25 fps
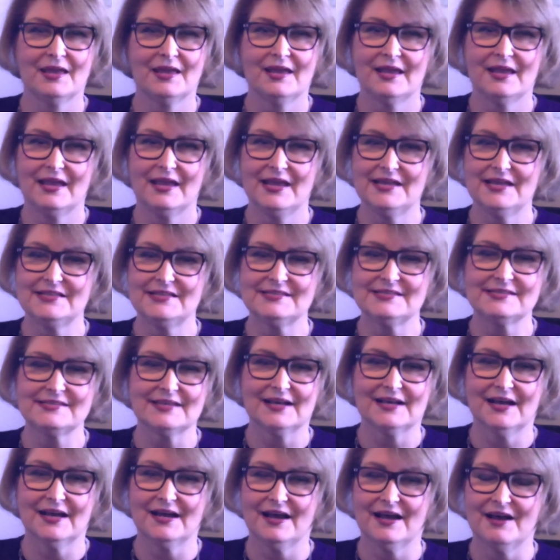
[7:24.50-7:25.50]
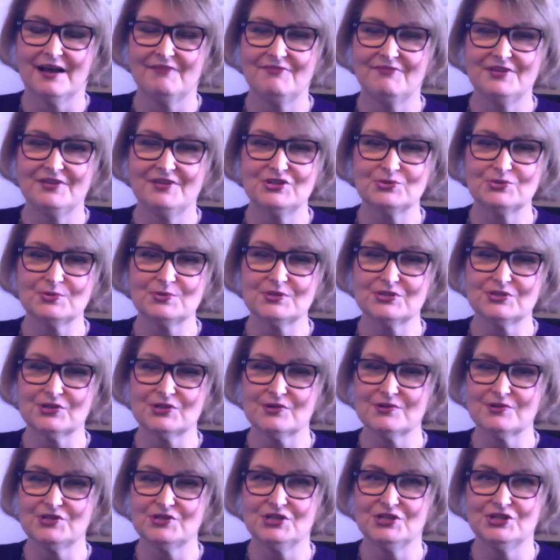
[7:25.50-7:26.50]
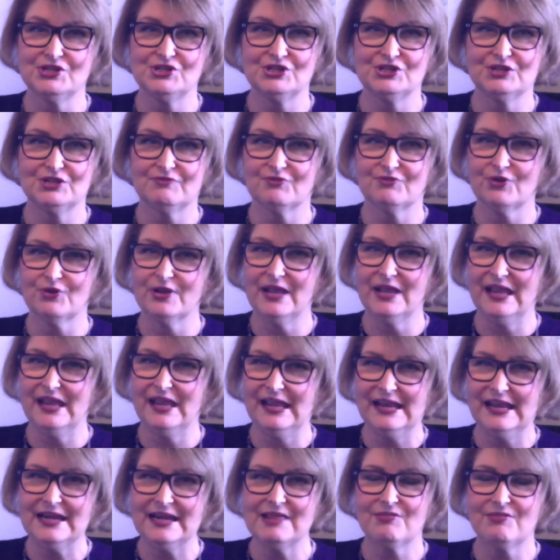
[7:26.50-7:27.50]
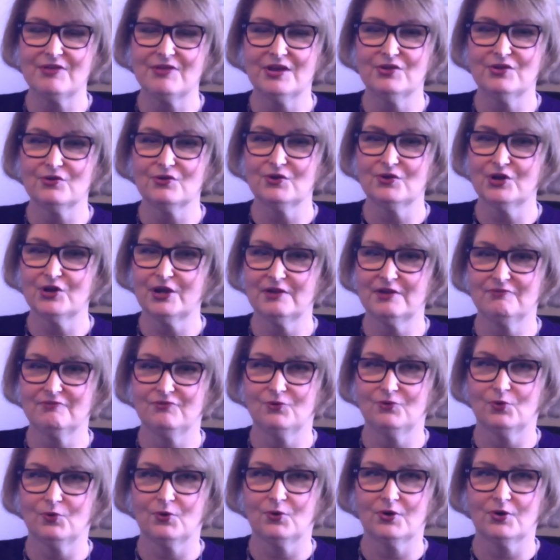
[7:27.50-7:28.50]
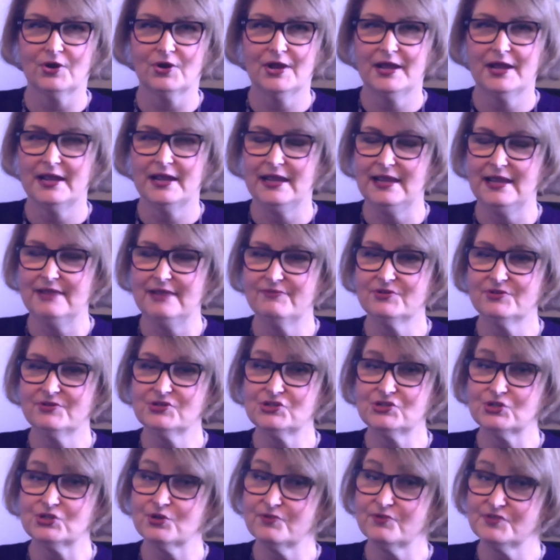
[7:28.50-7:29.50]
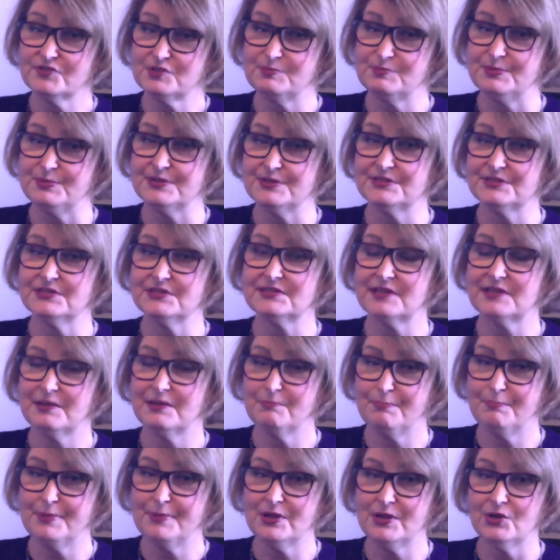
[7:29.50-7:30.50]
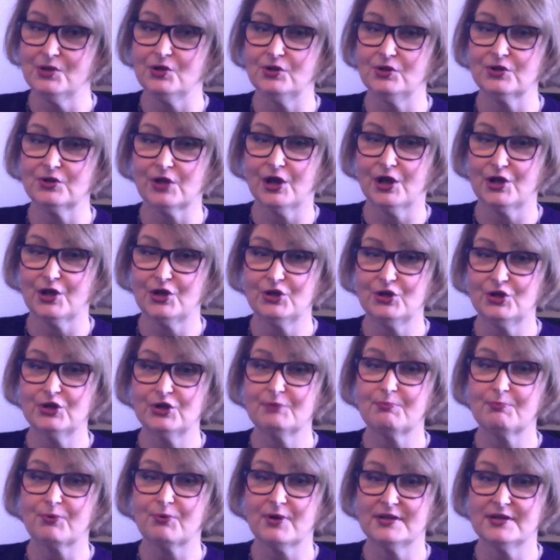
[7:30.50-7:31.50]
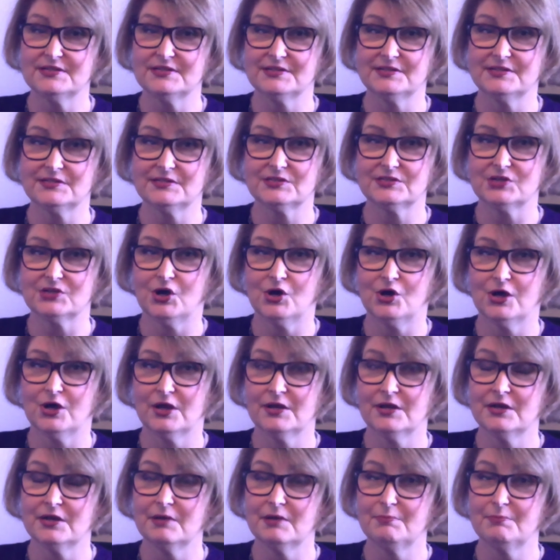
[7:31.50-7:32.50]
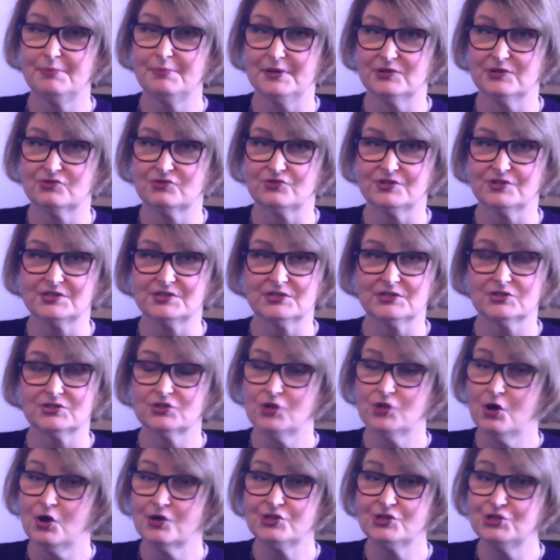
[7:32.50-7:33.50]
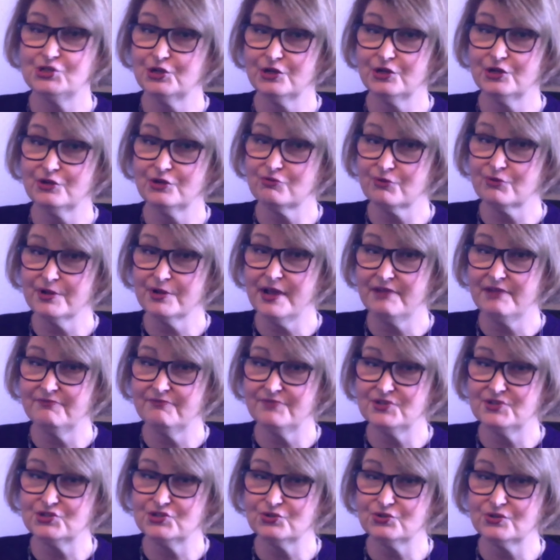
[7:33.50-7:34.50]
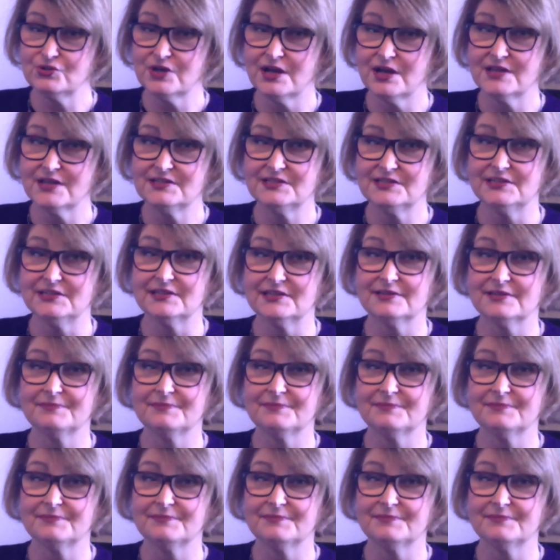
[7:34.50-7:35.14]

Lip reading: It's a visual search engine for anything you're looking for. Even a service business can build a good presence on Pinterest as long as you can create visual content.